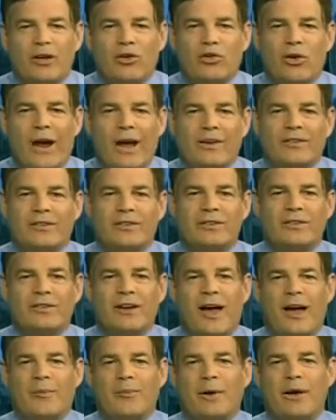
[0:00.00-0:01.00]
tracks the
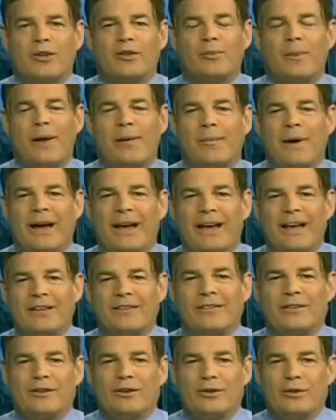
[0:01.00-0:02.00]
stock picks made by
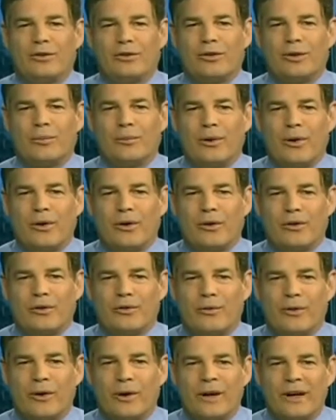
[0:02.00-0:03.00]
institutional brokers
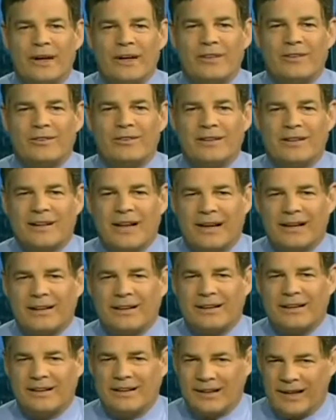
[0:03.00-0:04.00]
for
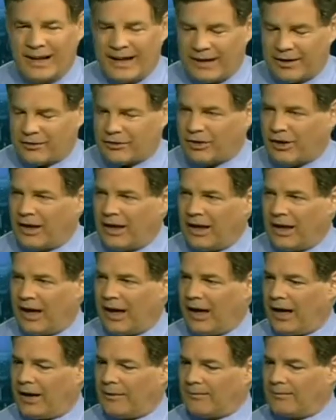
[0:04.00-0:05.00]
select clients.
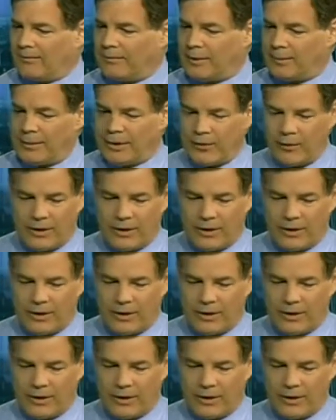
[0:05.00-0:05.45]
Let me